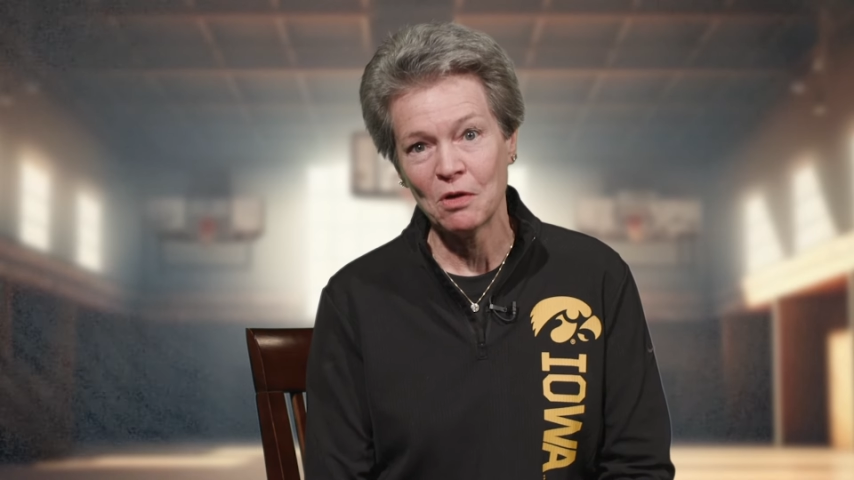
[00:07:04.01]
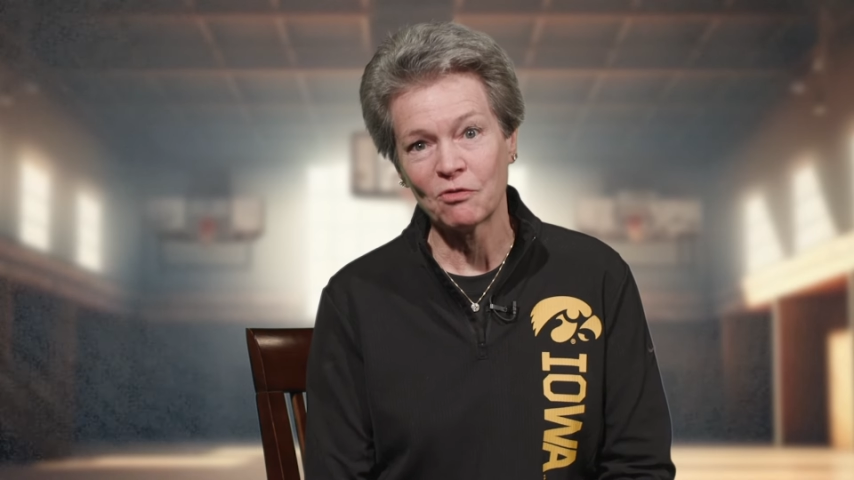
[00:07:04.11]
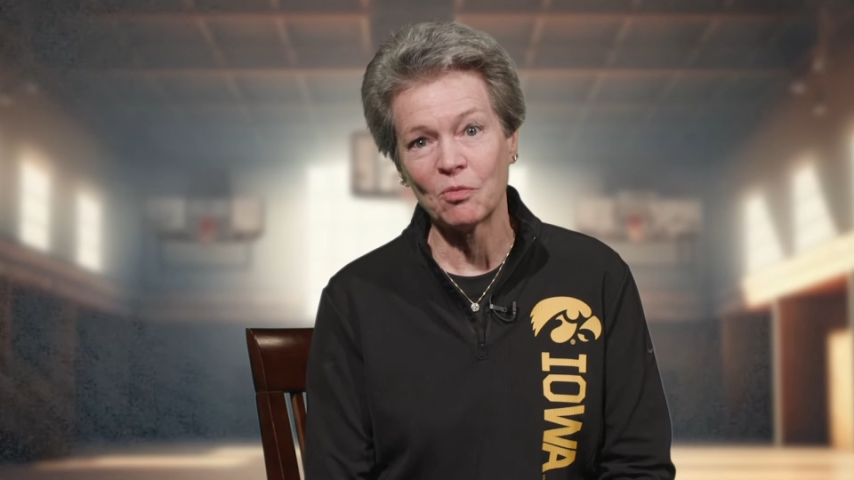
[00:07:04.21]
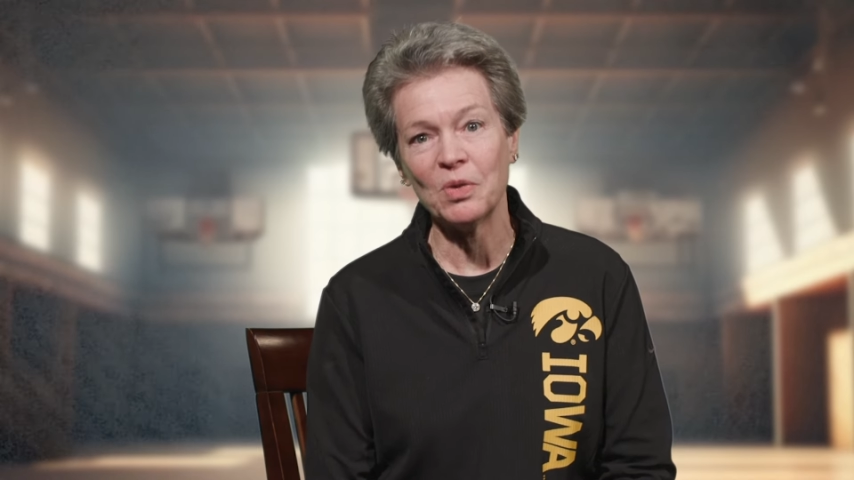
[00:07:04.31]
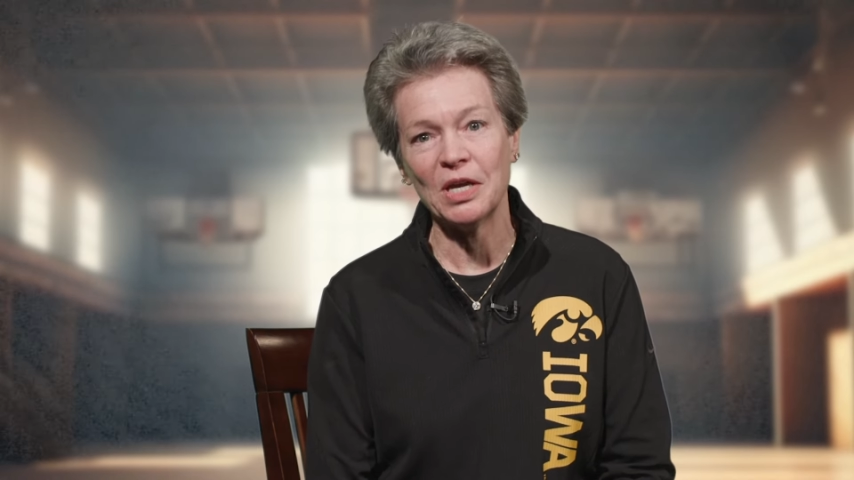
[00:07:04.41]

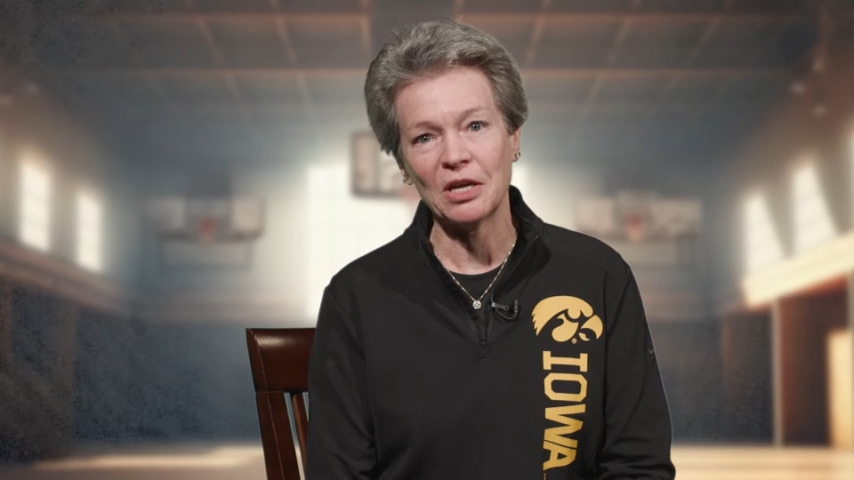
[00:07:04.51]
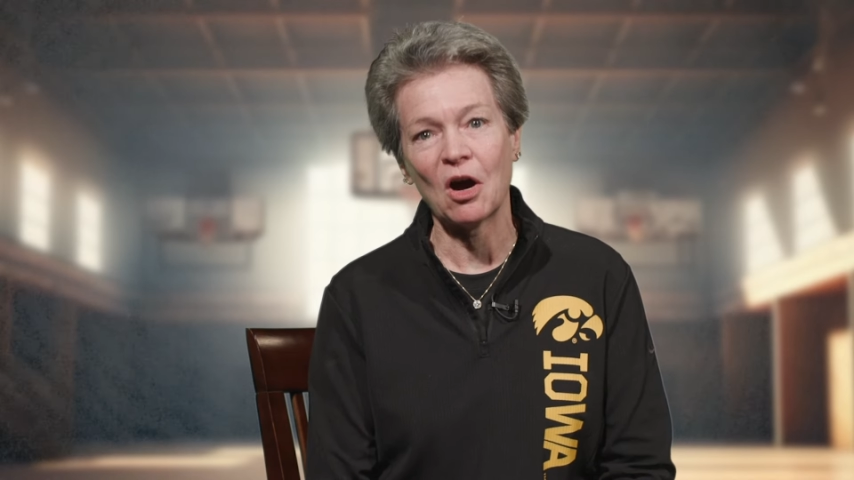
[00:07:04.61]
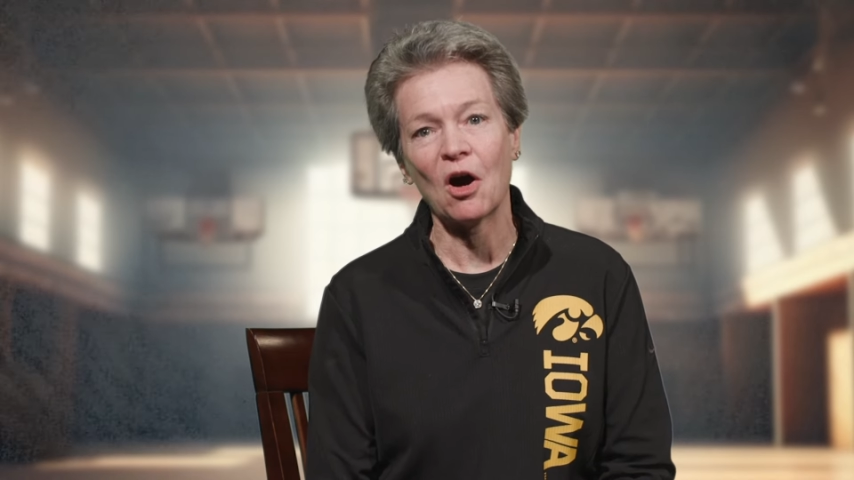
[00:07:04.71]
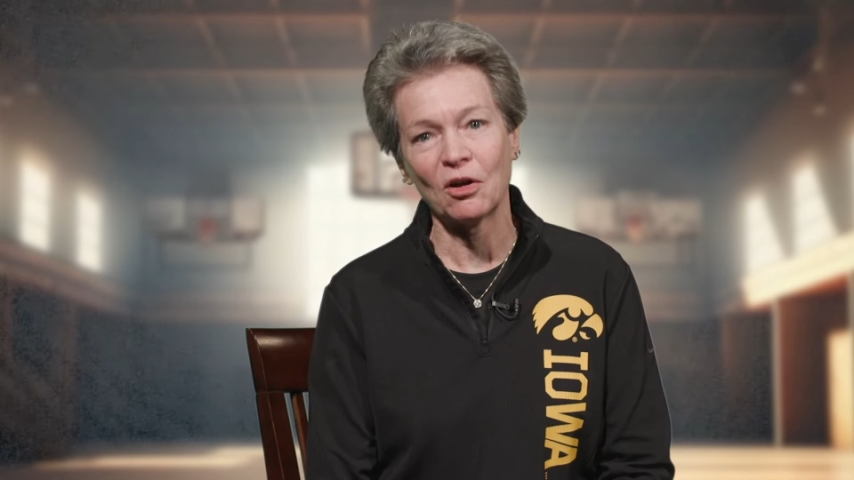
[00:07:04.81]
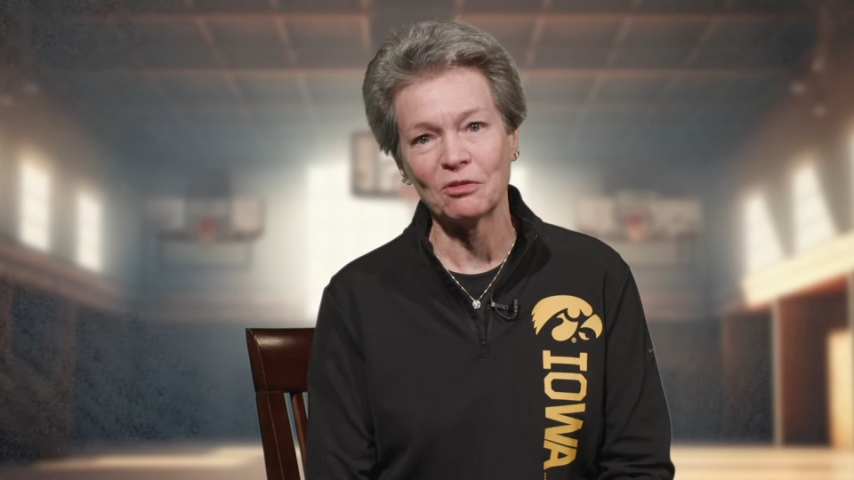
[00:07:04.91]
for being a
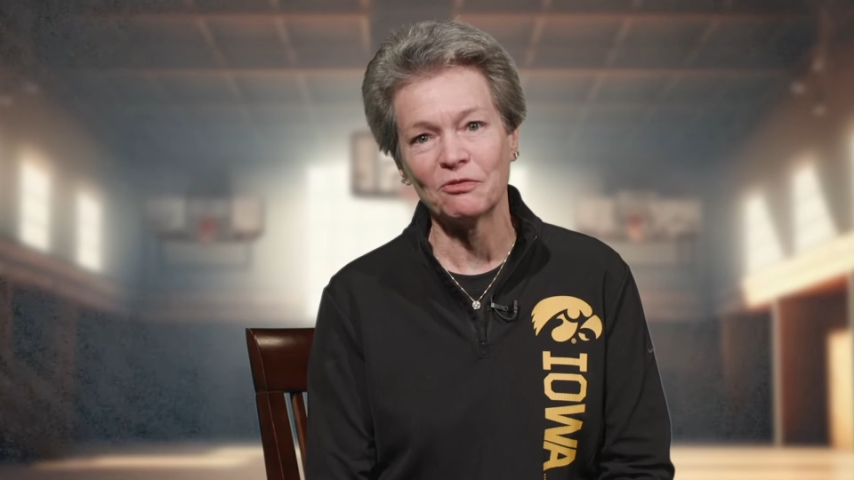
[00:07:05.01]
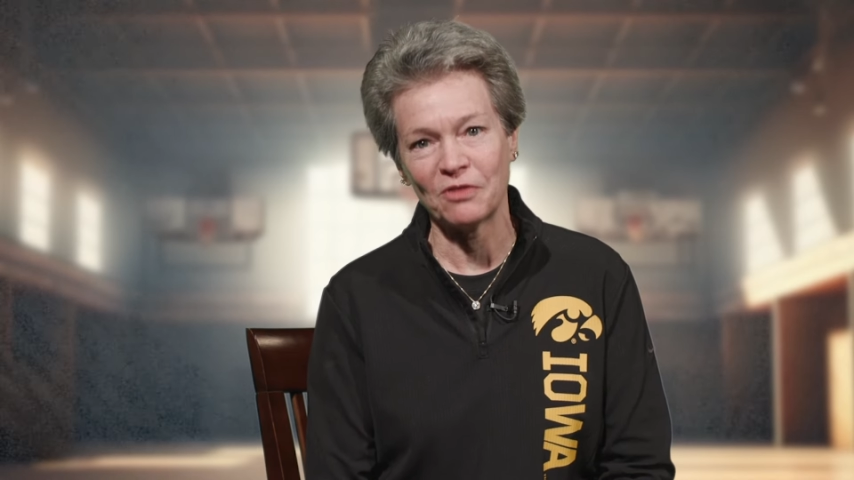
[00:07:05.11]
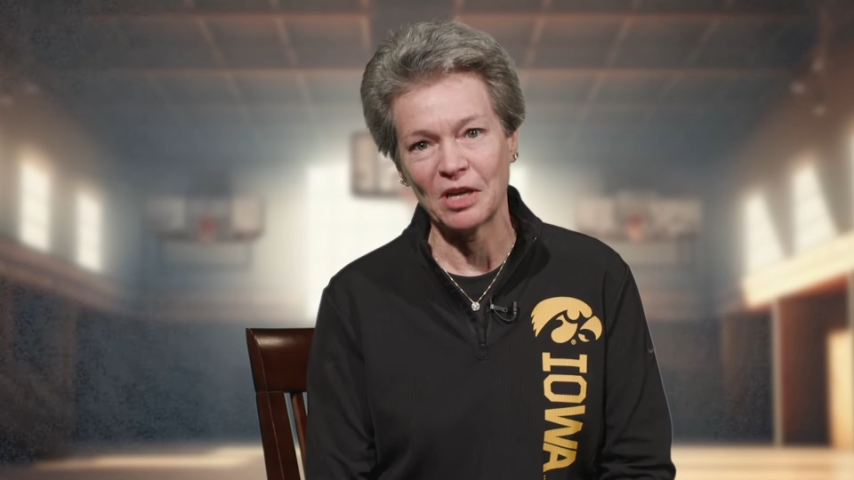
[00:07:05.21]
Hall of